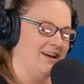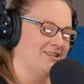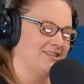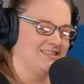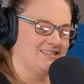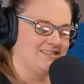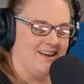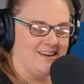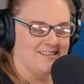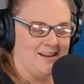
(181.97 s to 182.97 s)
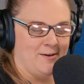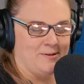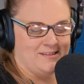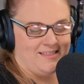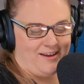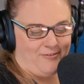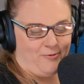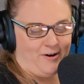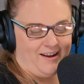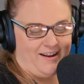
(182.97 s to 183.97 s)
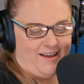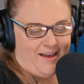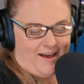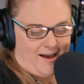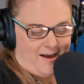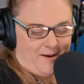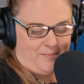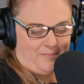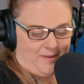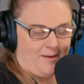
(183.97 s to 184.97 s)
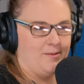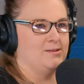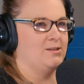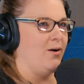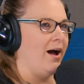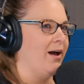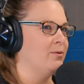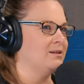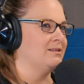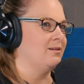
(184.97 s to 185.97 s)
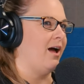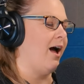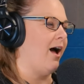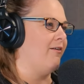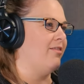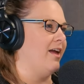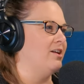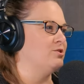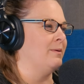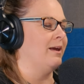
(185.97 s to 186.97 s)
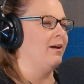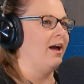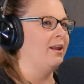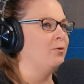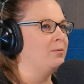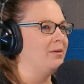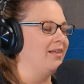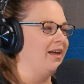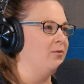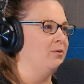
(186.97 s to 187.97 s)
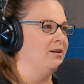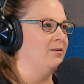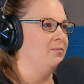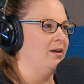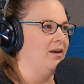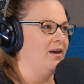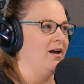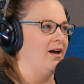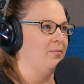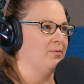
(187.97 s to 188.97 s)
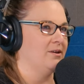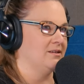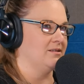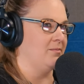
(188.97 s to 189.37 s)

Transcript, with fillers: I just I said I wasn't there for it. So I was of the age. I'm like, I didn't want to be Leia. I wanted to be Princess